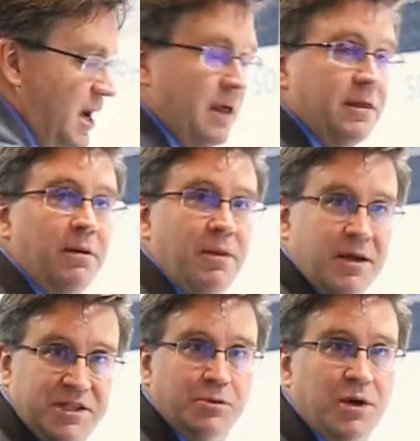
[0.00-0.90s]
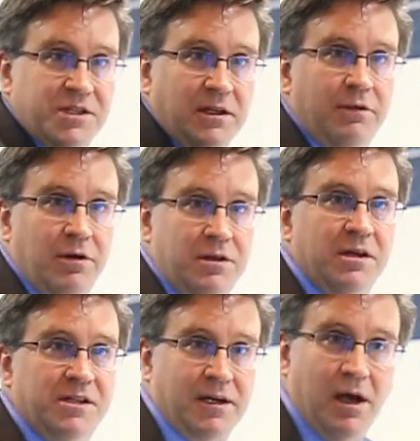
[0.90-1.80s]
and then this is what's delivering the
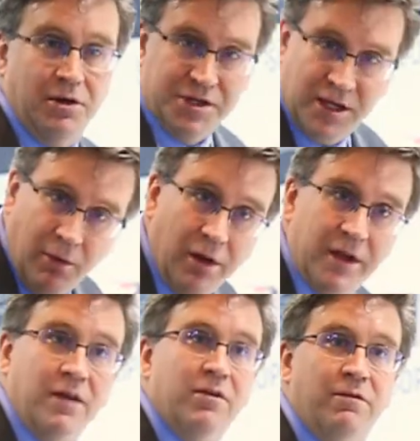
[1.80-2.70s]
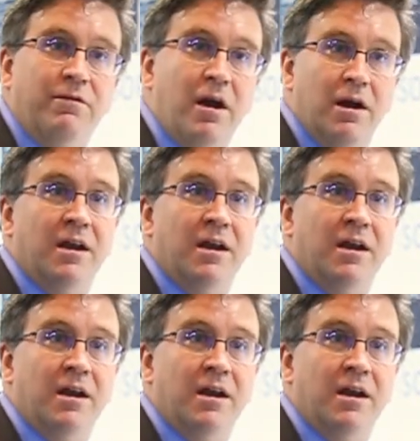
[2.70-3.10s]
technology and really giving a very